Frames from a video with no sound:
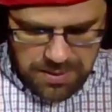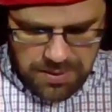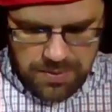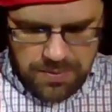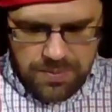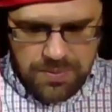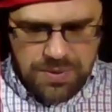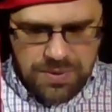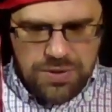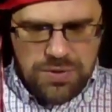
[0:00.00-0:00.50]

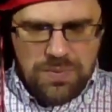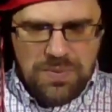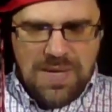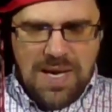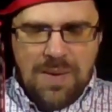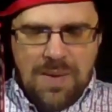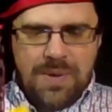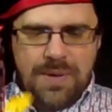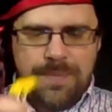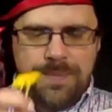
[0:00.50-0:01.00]
we'll do
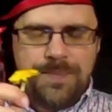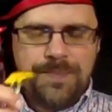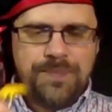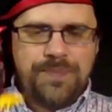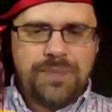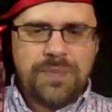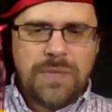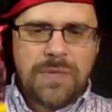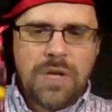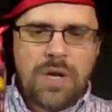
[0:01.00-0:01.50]
that one.
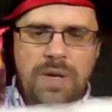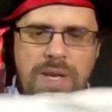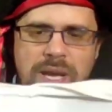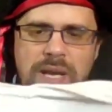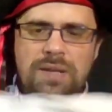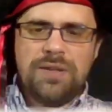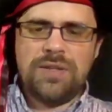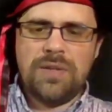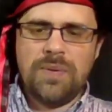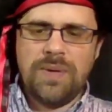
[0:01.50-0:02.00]

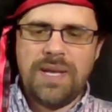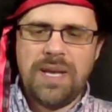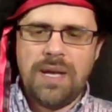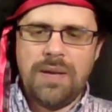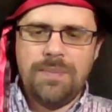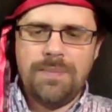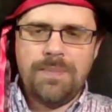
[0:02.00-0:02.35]
Okay, so again,